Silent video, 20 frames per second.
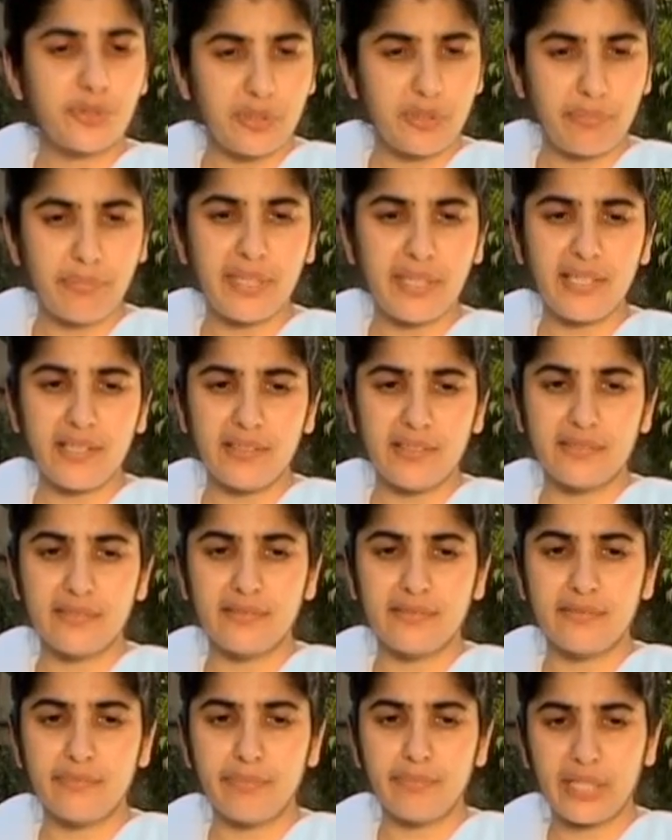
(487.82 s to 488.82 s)
could be
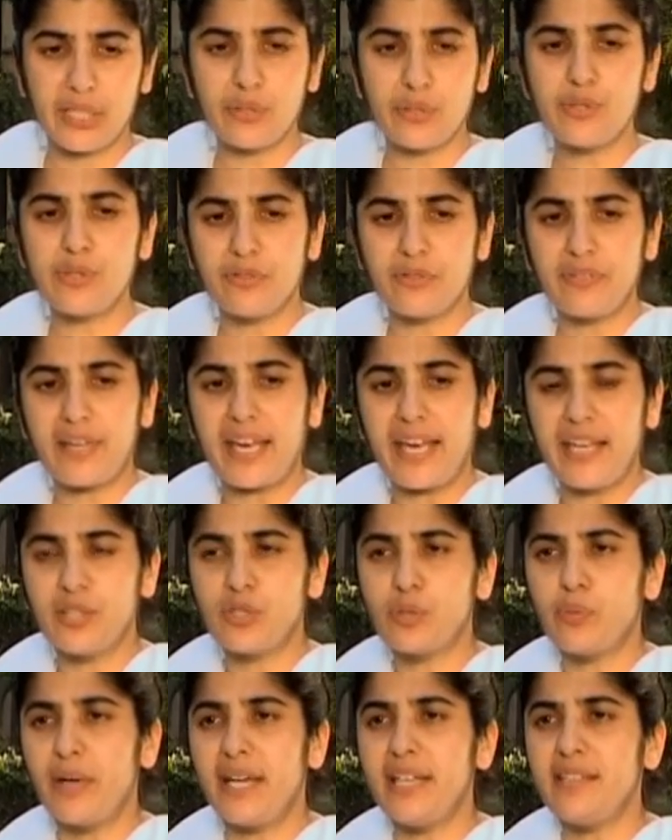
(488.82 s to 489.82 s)
because of
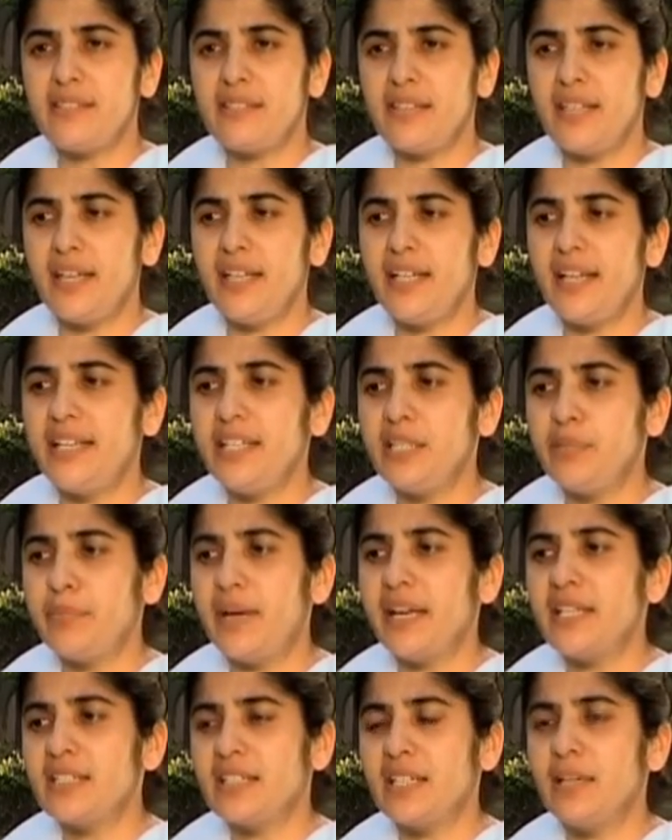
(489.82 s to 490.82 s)
X, Y, Z, and it
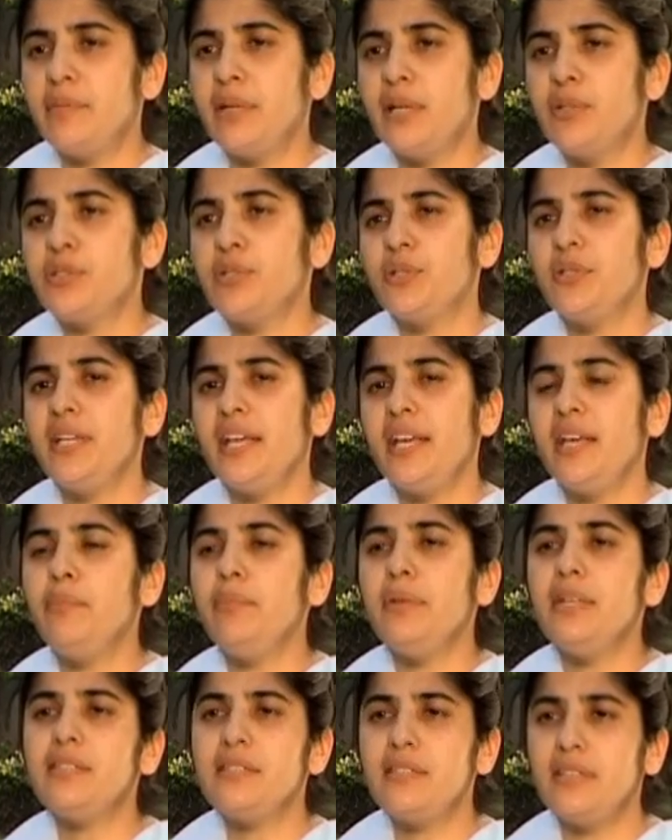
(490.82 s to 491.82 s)
might come out on
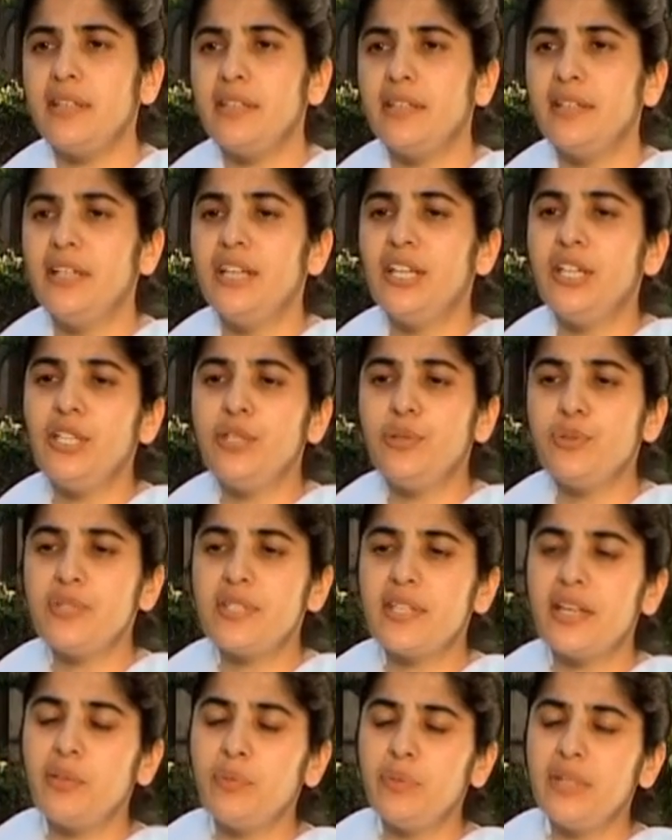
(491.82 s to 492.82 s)
ABC. You
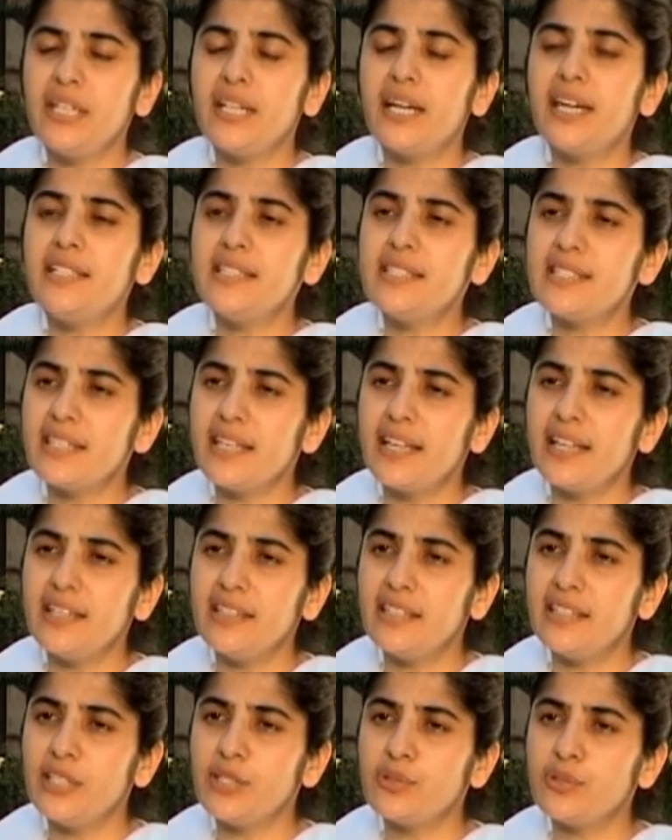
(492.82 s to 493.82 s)
said we can't say
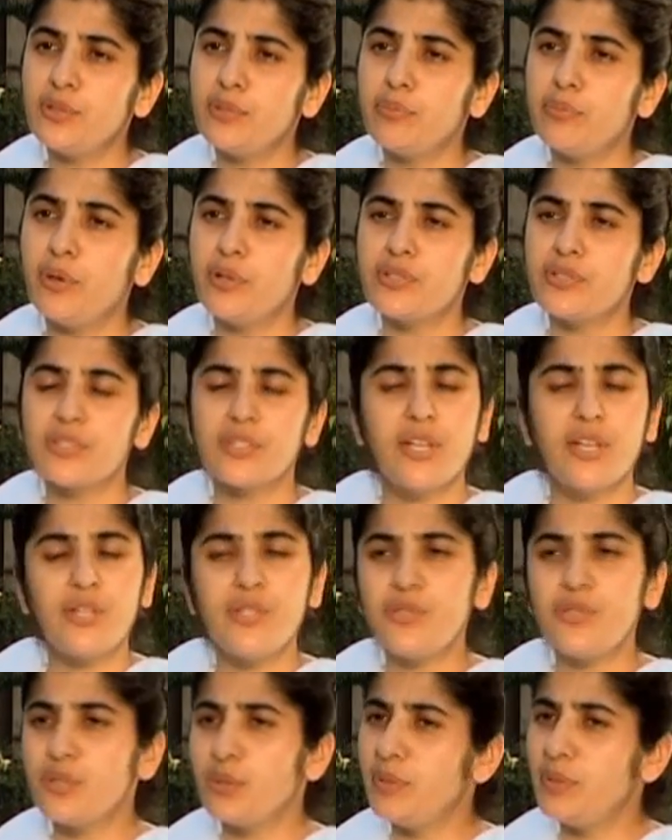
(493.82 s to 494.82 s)
anything to the boss,
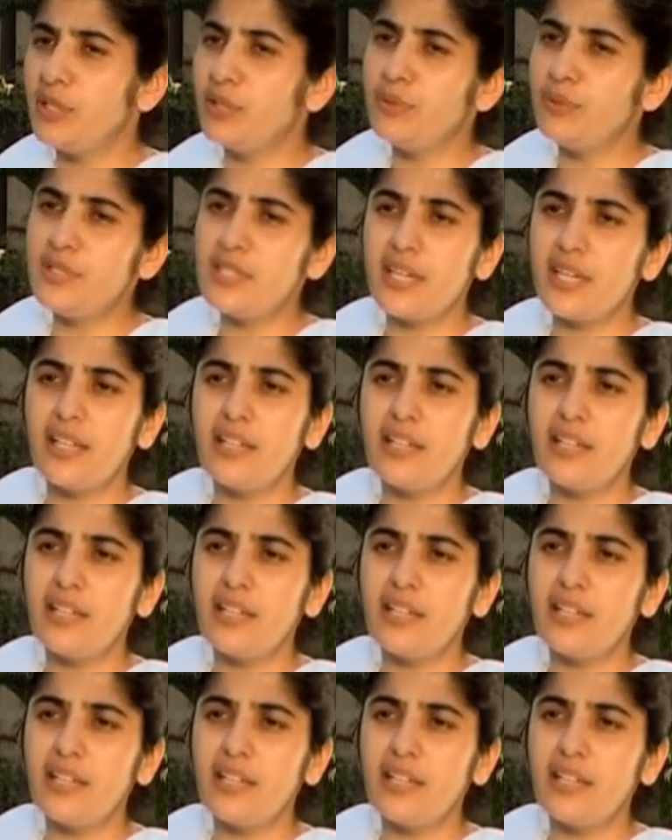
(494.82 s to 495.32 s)
so we don't say